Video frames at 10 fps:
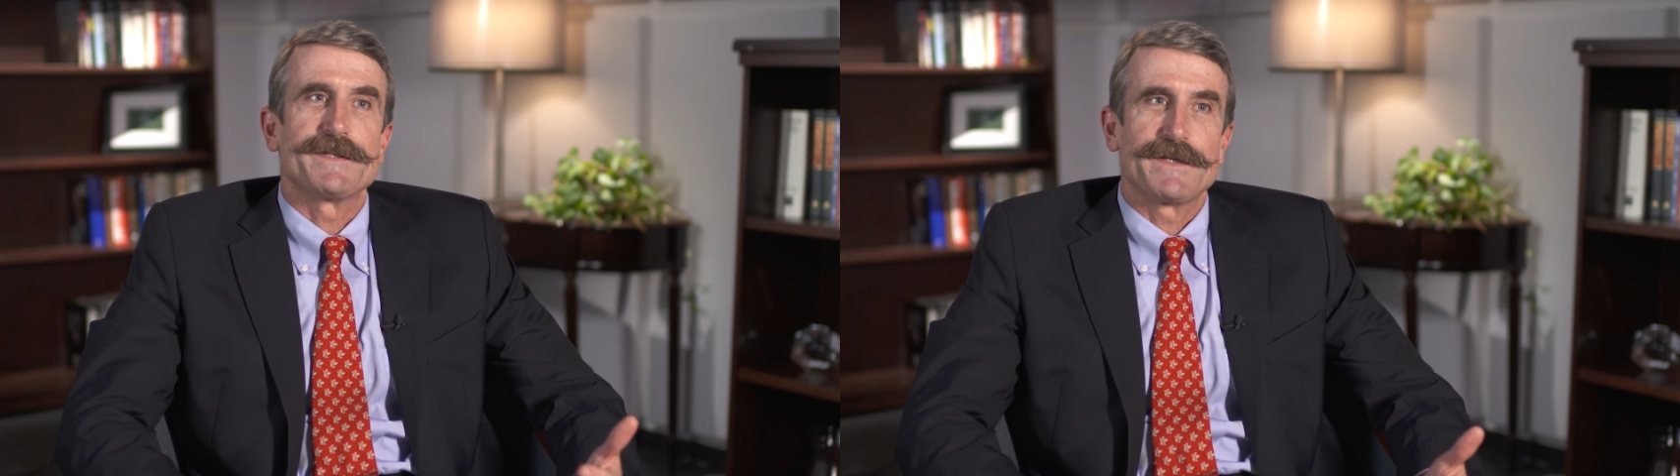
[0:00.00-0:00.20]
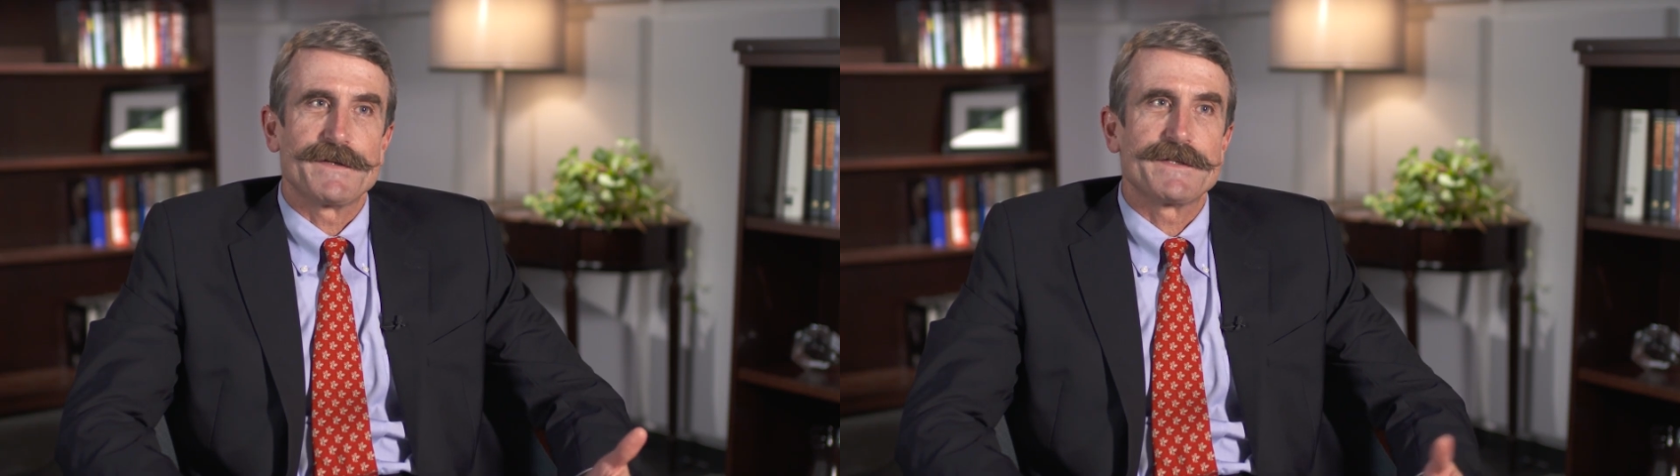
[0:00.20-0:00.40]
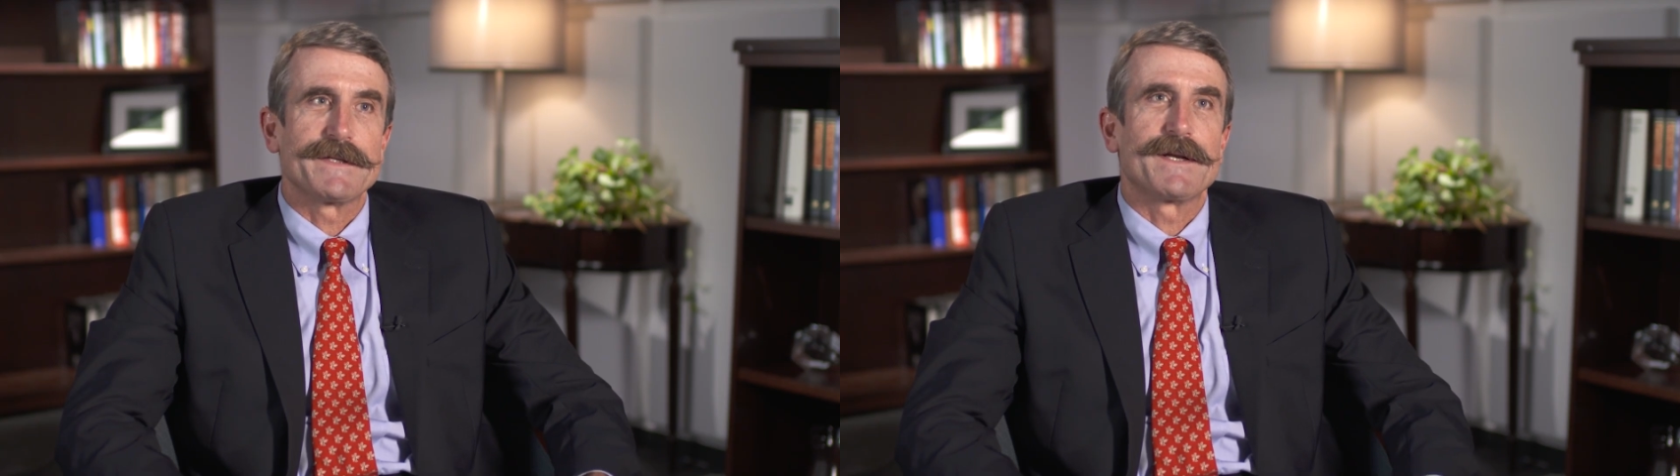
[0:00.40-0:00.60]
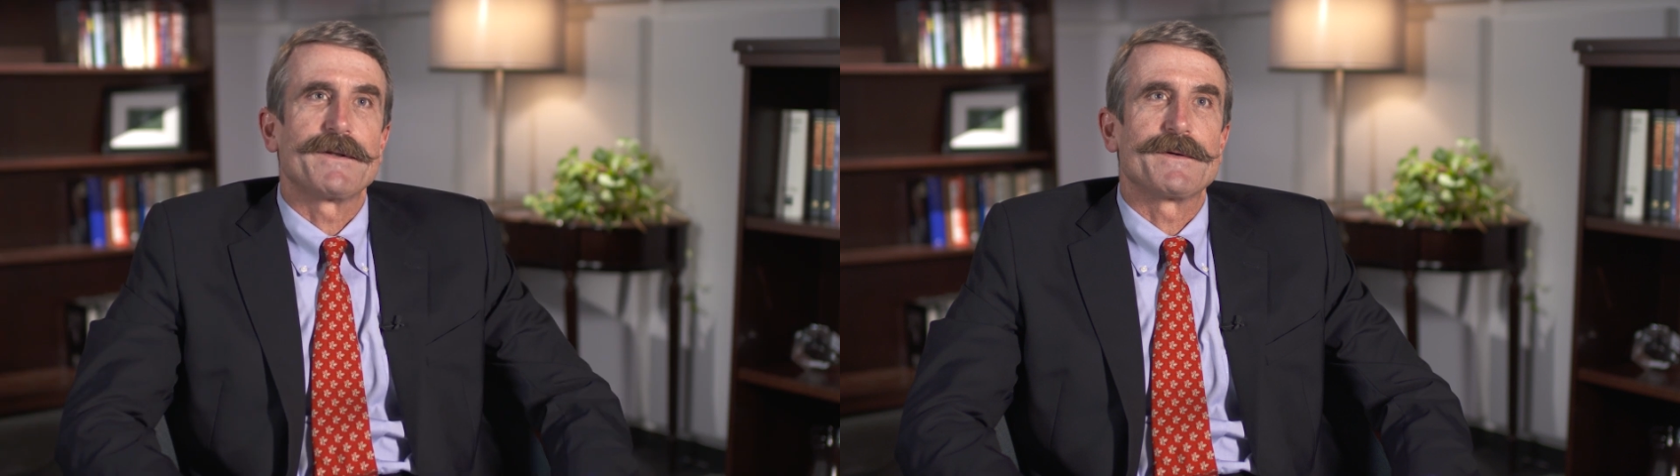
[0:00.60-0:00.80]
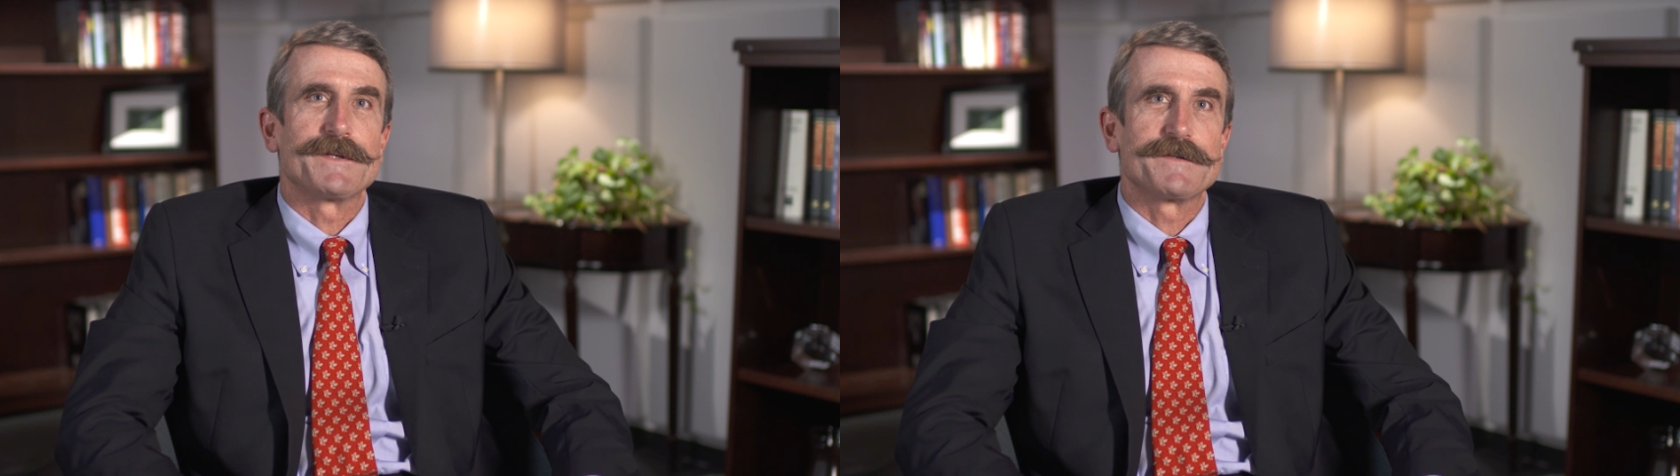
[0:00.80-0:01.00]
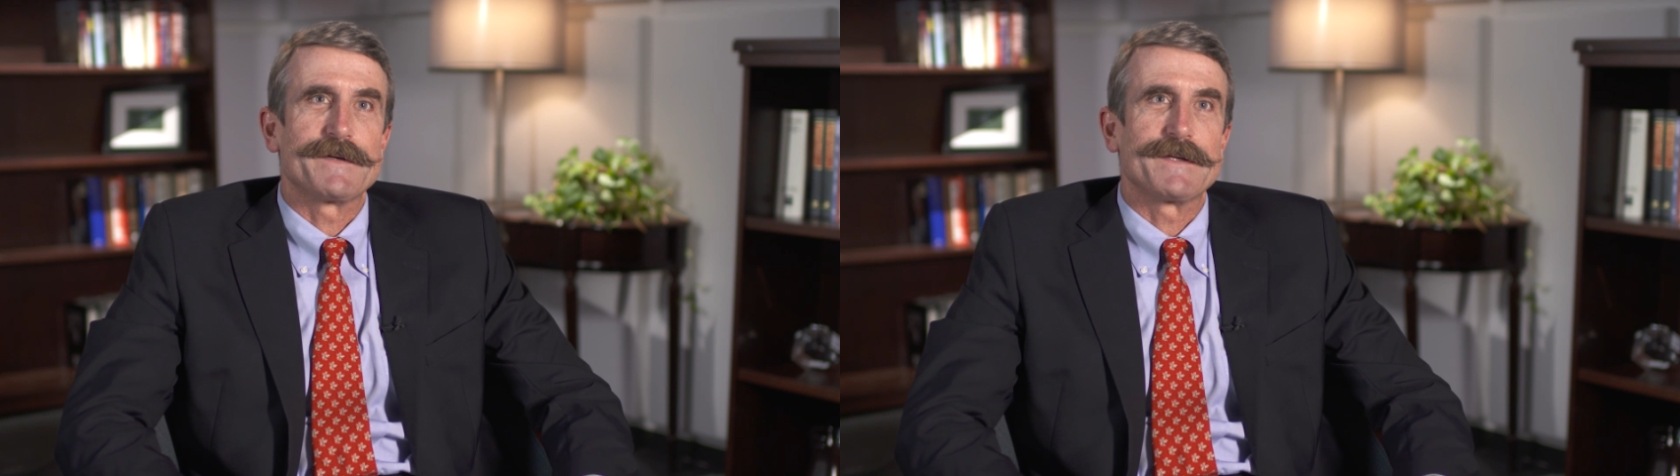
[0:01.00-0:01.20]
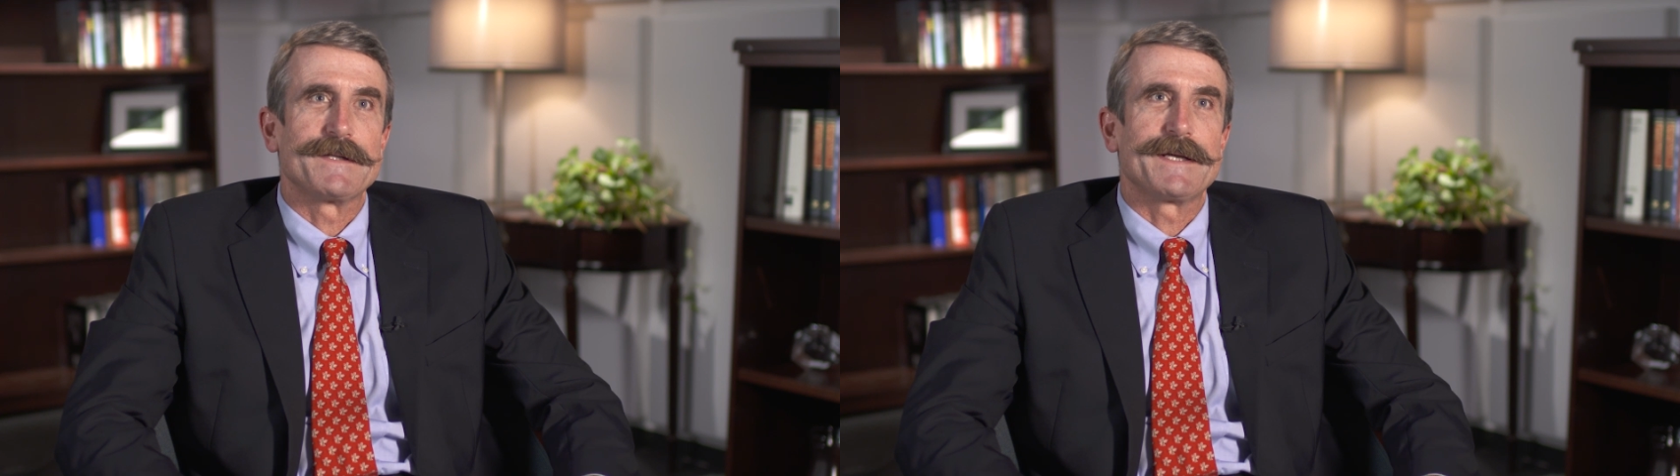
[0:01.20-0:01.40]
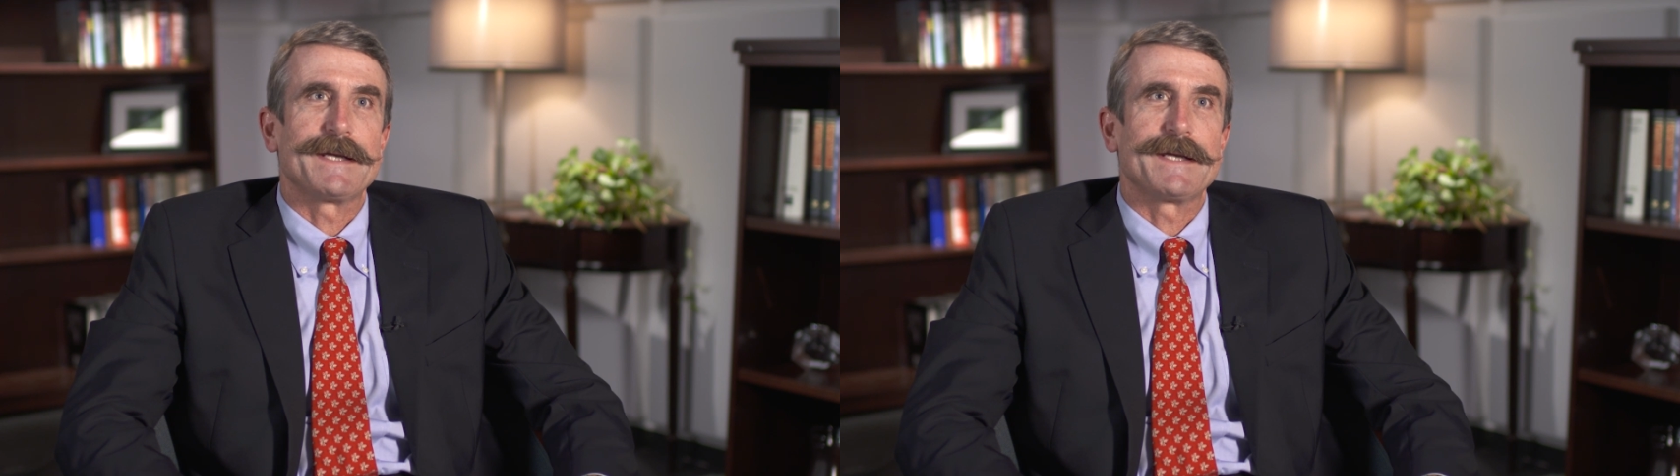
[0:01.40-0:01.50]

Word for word: seriously at Lawrenceville,